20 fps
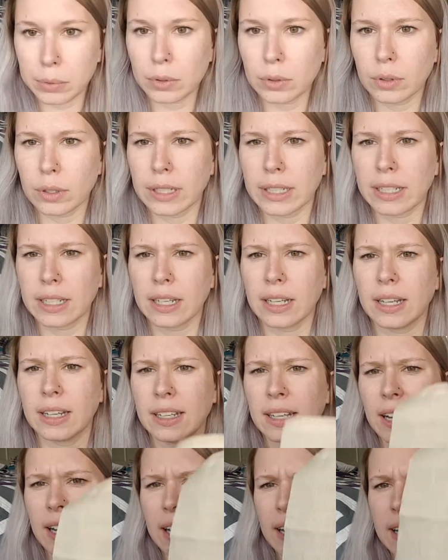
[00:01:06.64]
real quick.
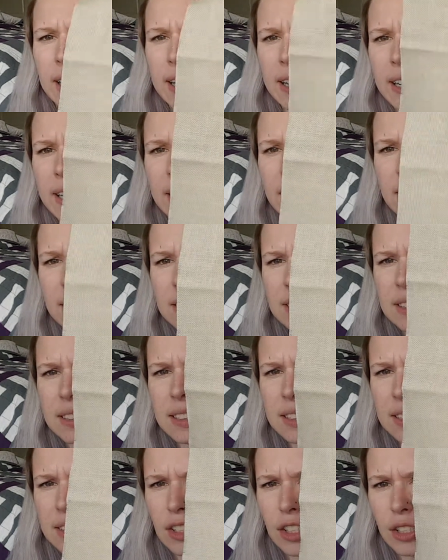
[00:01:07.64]
I
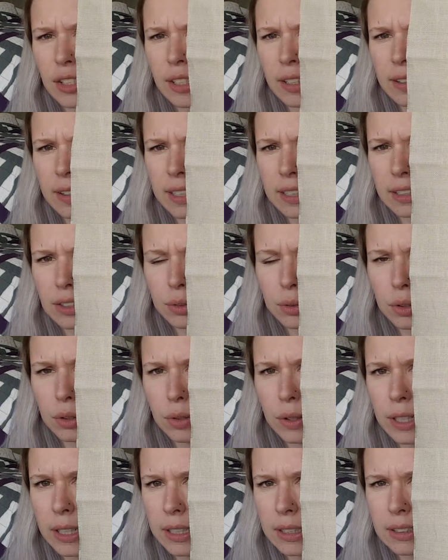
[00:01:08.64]
stitched this real
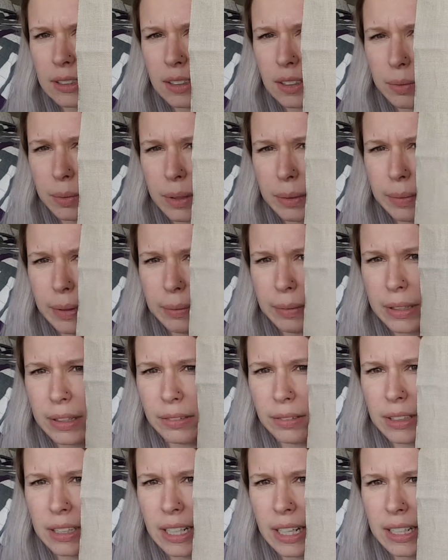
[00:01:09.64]
quick. Took me maybe
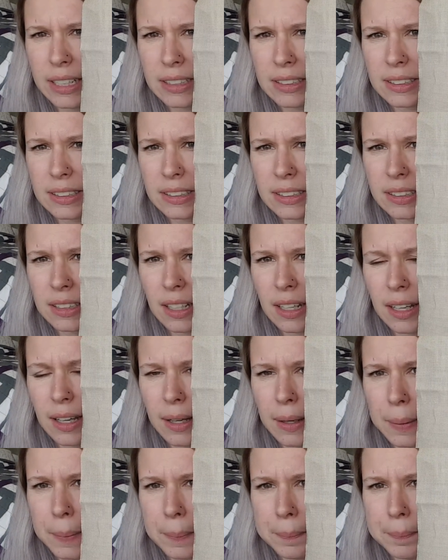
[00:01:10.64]
3 days.
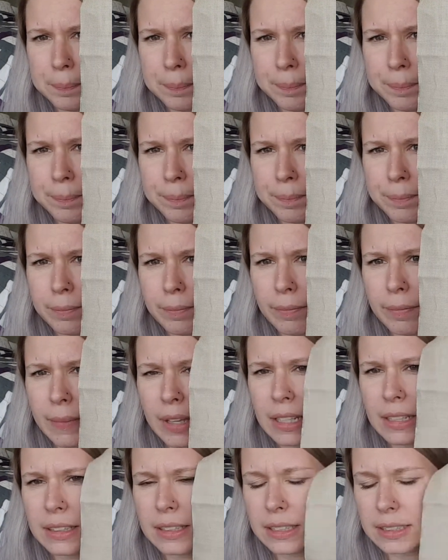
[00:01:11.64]

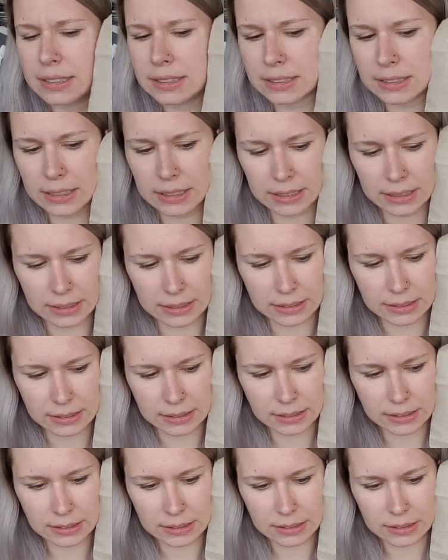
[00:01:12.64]
This
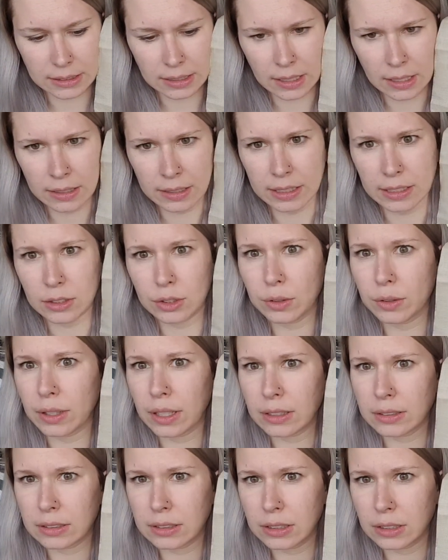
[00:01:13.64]
is the
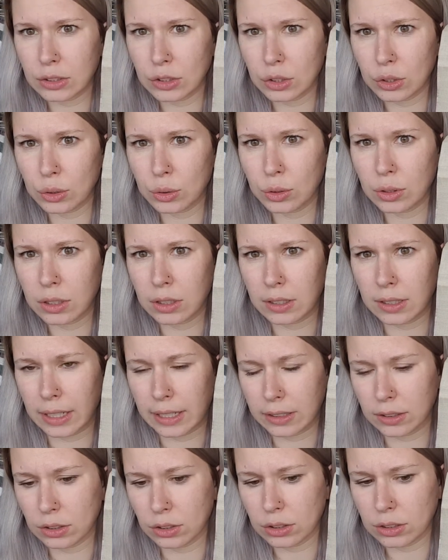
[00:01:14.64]
2002
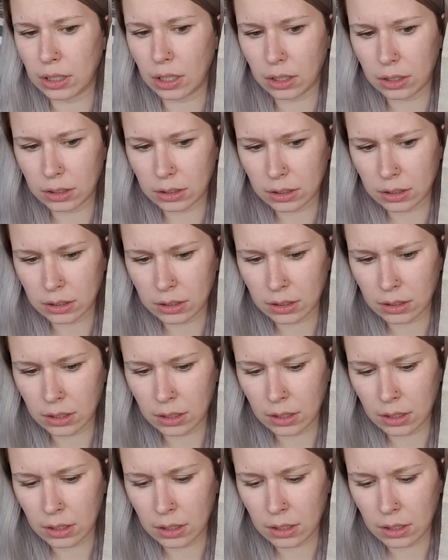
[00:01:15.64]
Collector's Heart
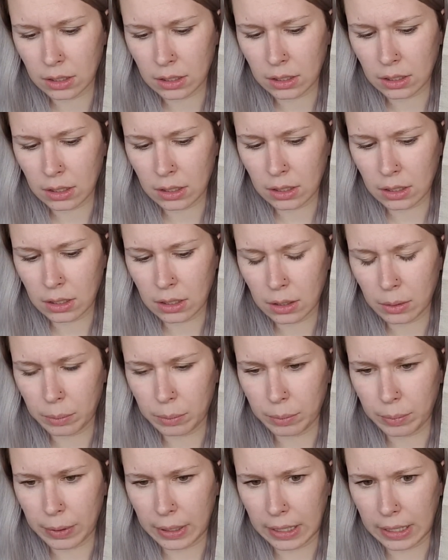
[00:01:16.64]

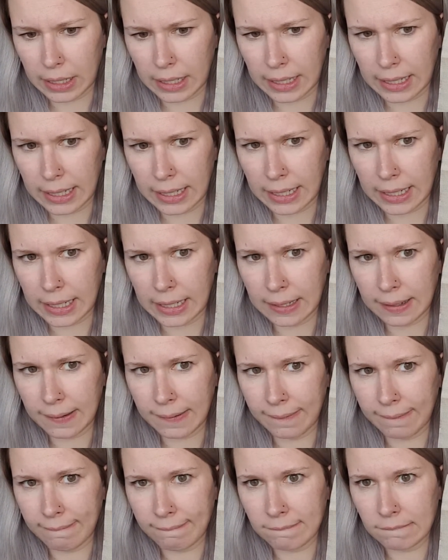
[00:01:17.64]
by
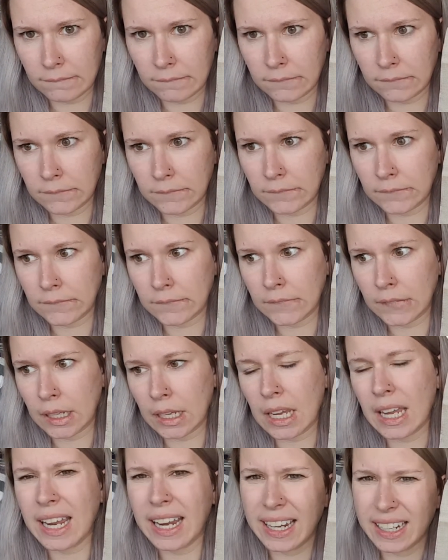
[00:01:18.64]

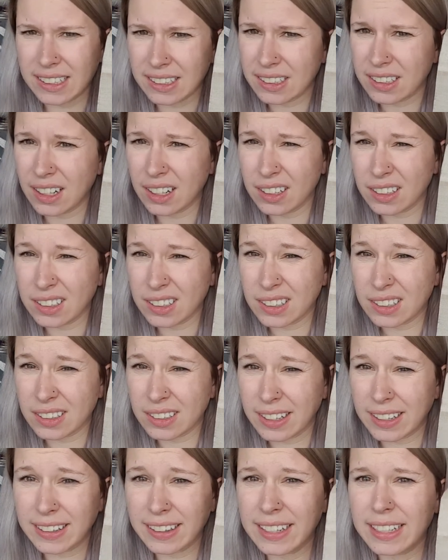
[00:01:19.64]
Hand and Heart,
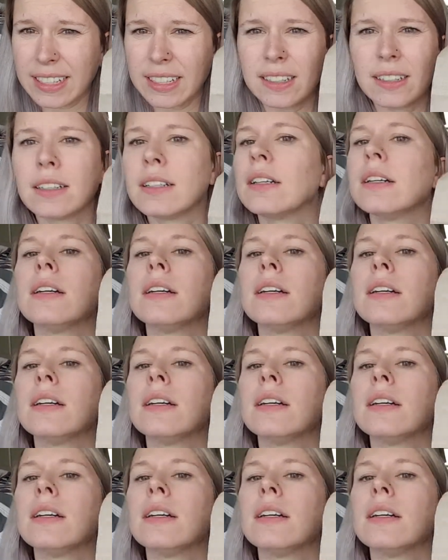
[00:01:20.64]
I think.